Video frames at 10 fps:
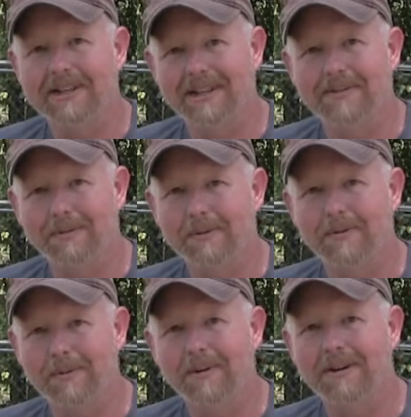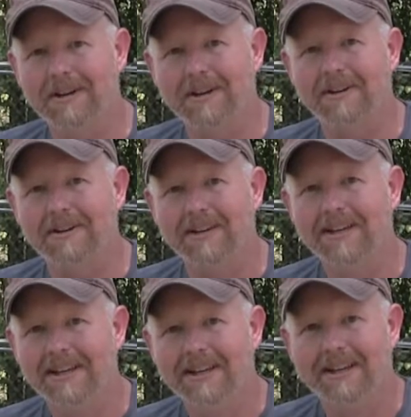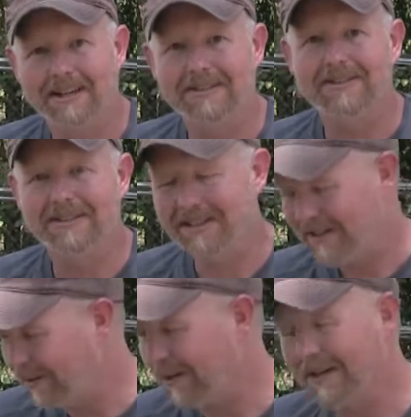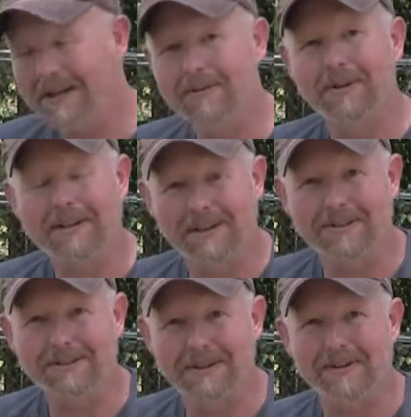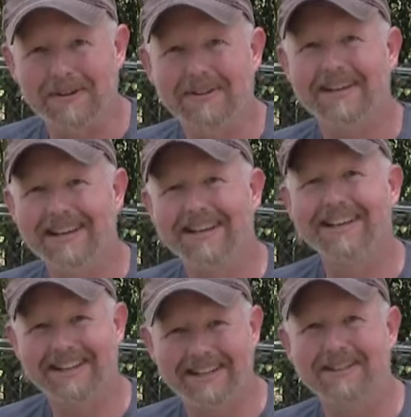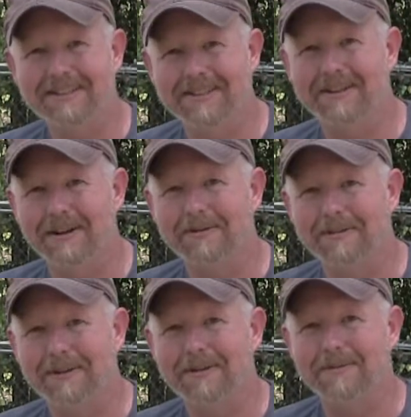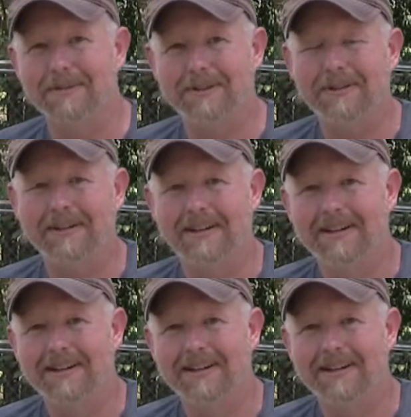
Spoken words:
If you want a working dog that you can live with also, this is the dog for you, for sure.